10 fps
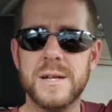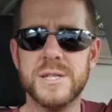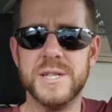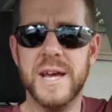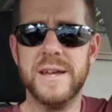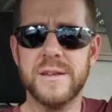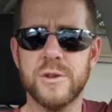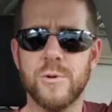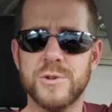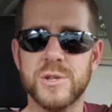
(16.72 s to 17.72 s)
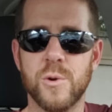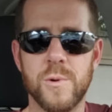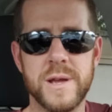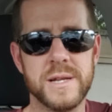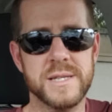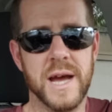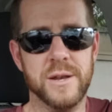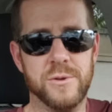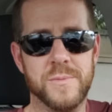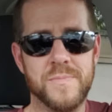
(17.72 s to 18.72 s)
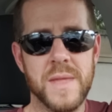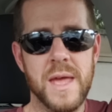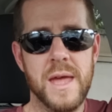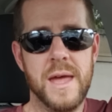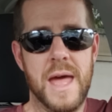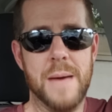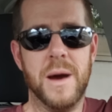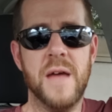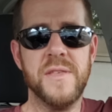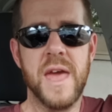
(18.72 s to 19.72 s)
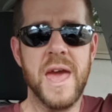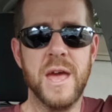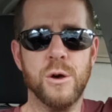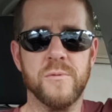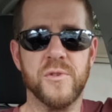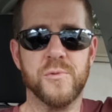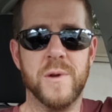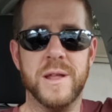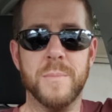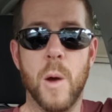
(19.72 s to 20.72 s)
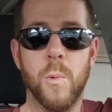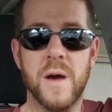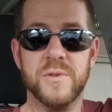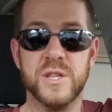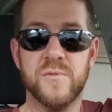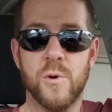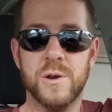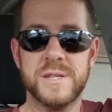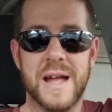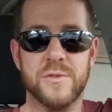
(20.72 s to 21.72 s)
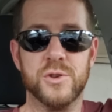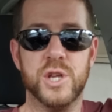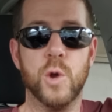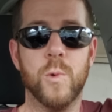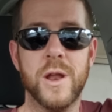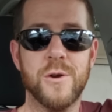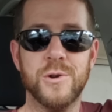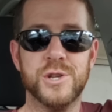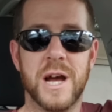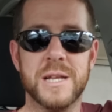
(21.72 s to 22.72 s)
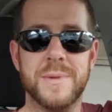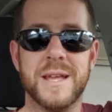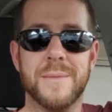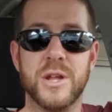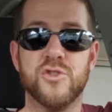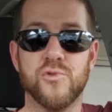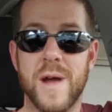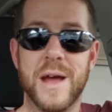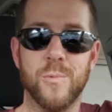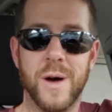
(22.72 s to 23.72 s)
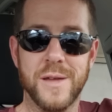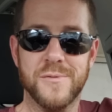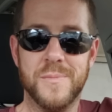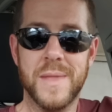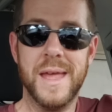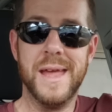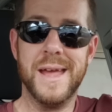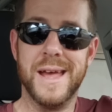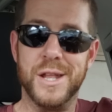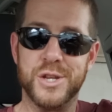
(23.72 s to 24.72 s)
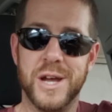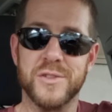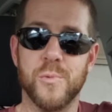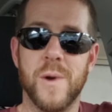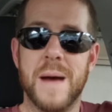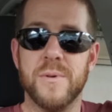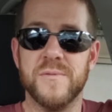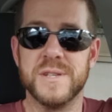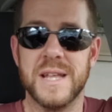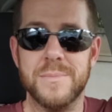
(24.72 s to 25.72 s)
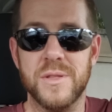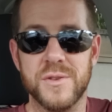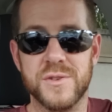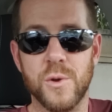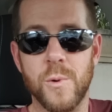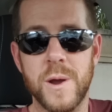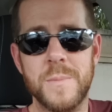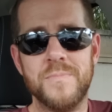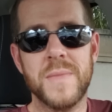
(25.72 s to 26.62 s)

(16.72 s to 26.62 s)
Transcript: Today, gonna go to a story titled, Am I the A-hole for threatening my wife with divorce after she quit her job to become a trad wife? And shout out to Robert for sending me this story.